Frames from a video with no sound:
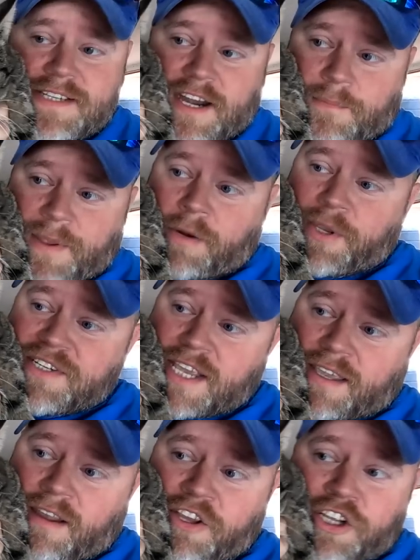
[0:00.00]
Tara Bear, will you
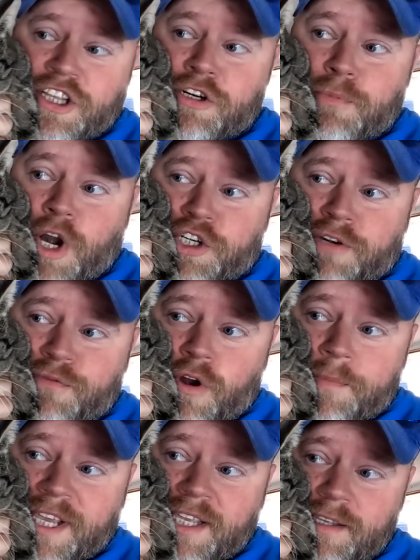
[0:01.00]
take care of your little brusher
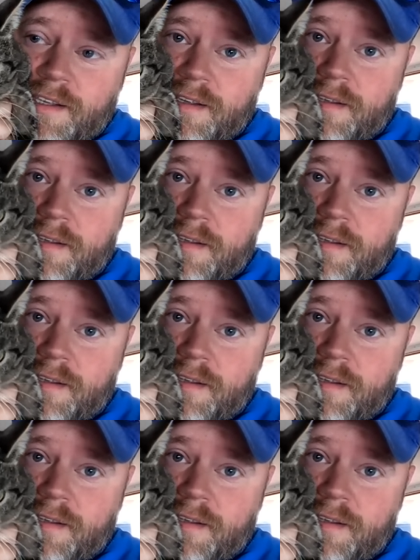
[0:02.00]
for me?